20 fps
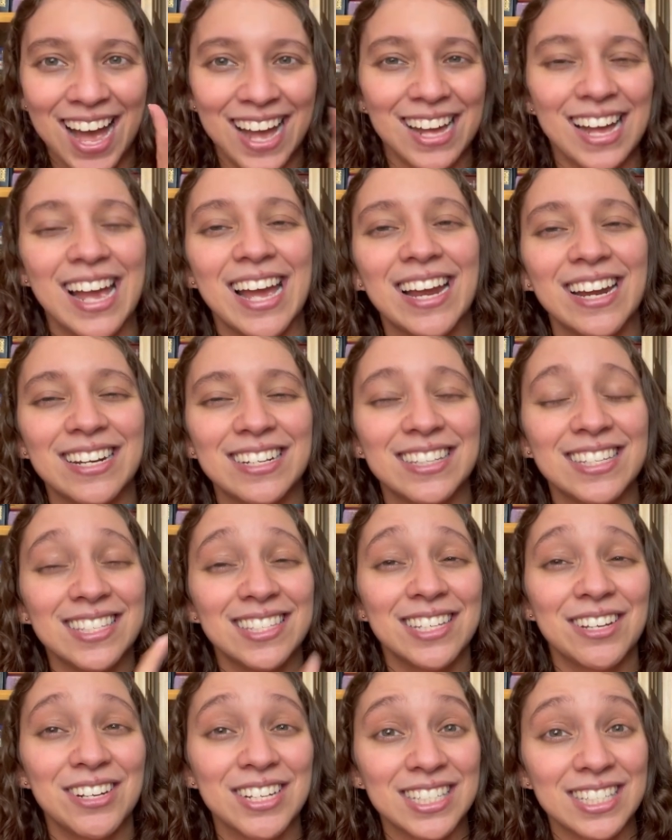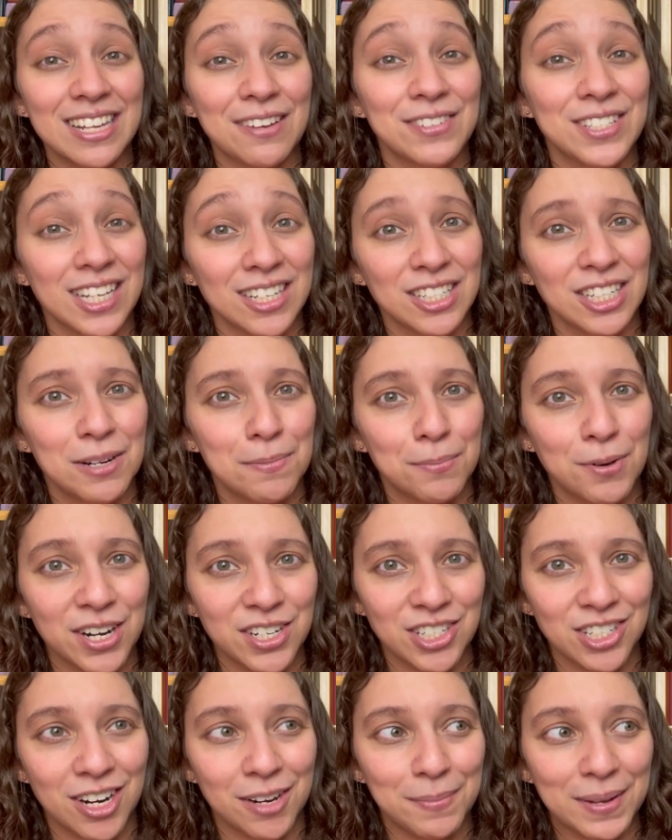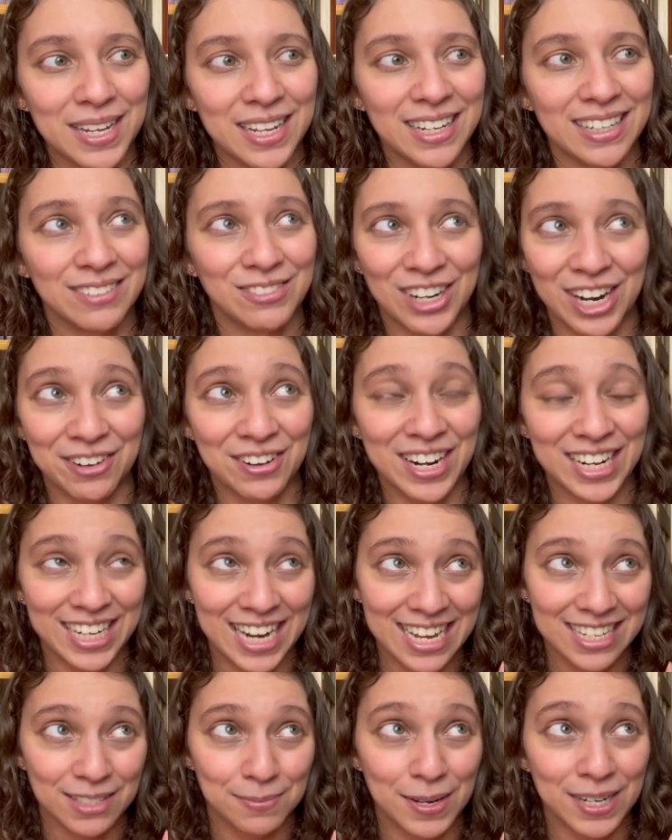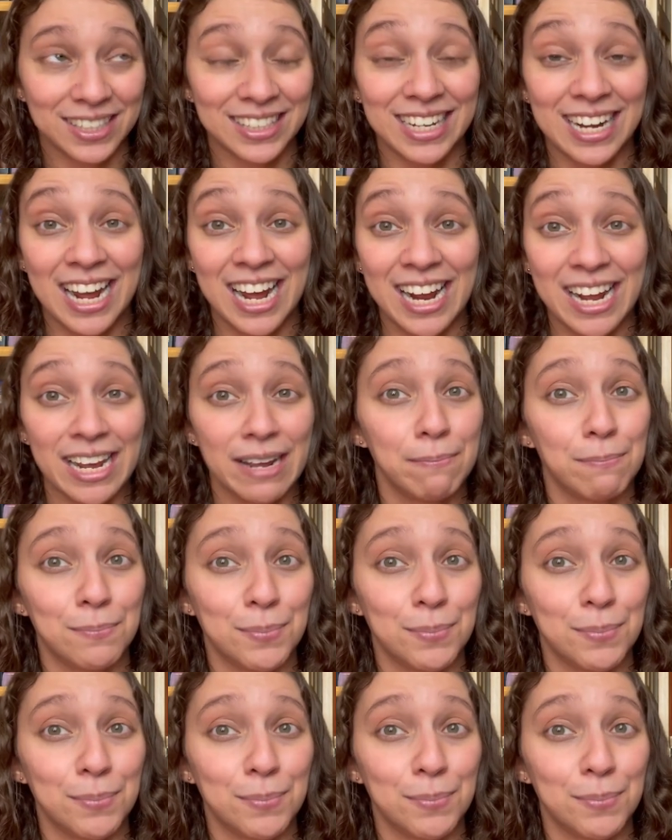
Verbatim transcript: And this series left such an impression on me when I read it last month that I